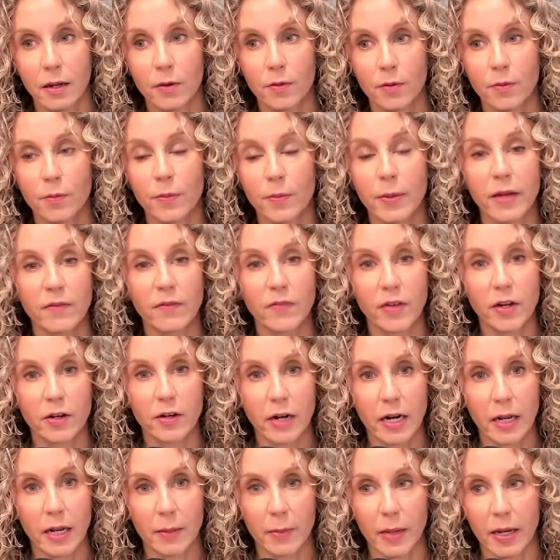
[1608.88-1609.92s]

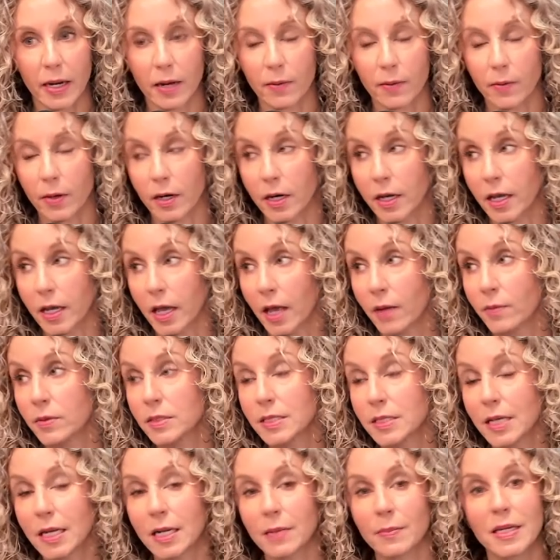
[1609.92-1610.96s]
reinvigorating my network. It was
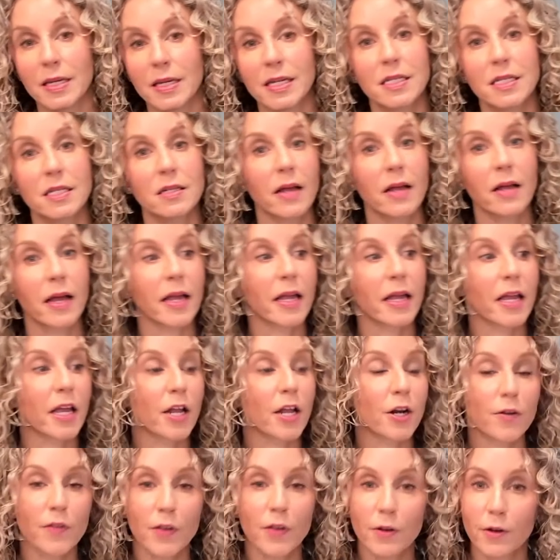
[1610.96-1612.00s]
letting me delay
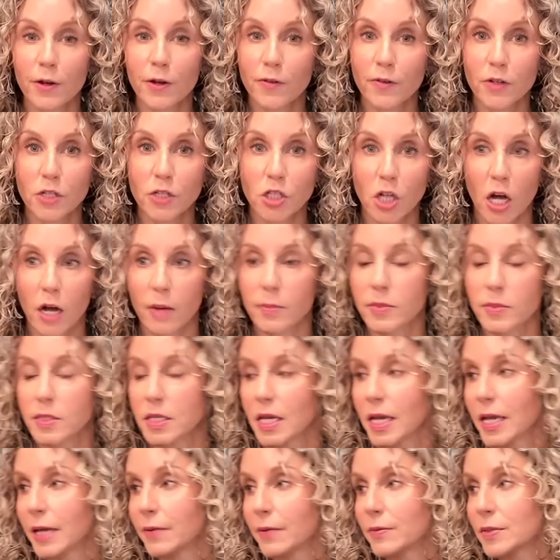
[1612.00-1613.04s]
interviewing for jobs.
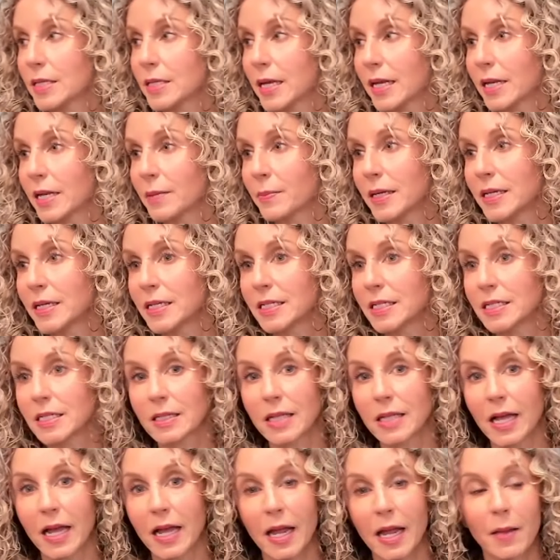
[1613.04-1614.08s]
It was letting me
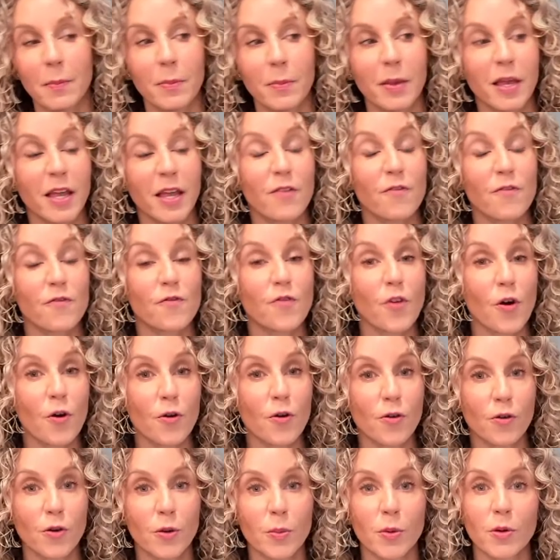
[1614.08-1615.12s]
delay being
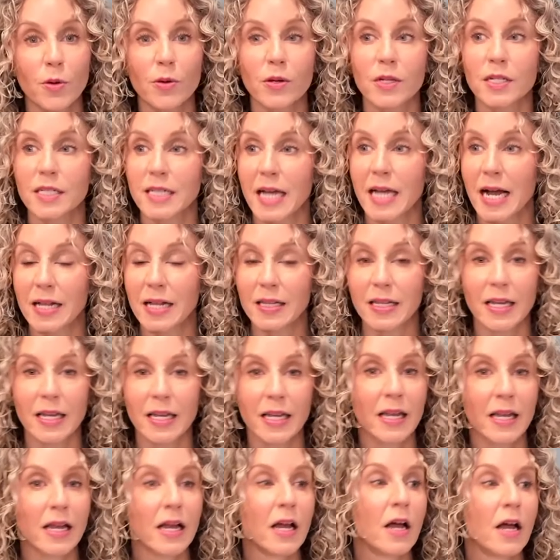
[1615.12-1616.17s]
vulnerable and
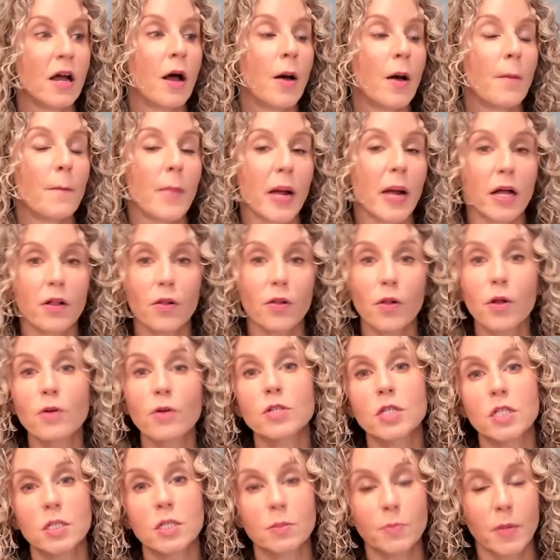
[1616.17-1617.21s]
telling my
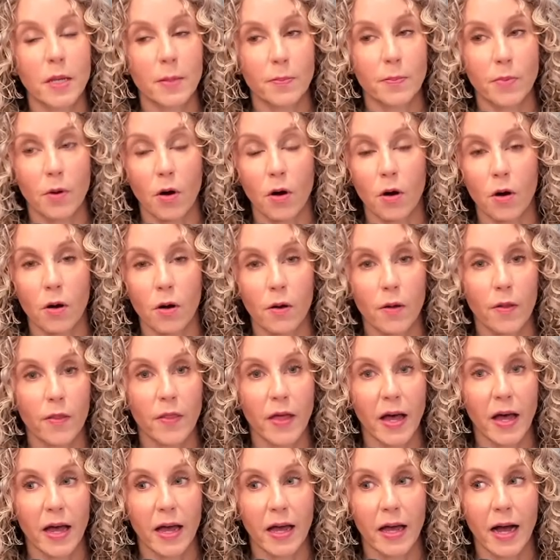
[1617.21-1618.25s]
closest people
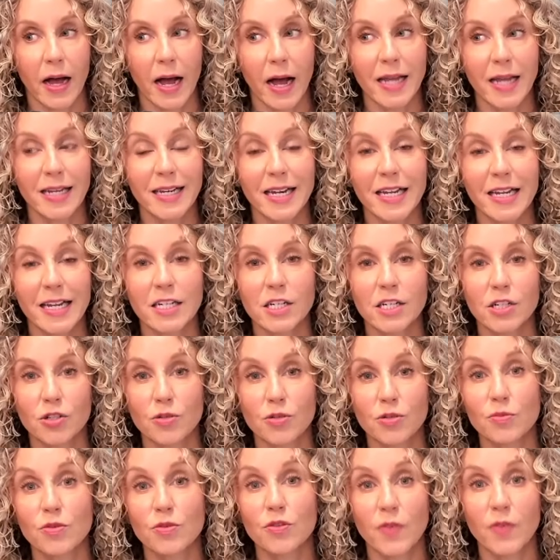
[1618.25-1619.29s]
that I needed to
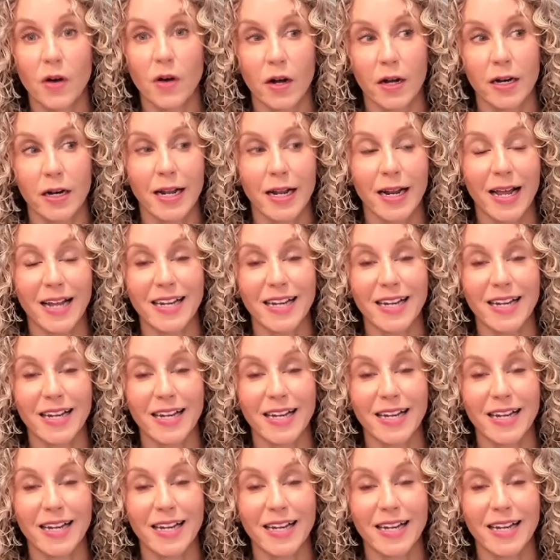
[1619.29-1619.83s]
move on and I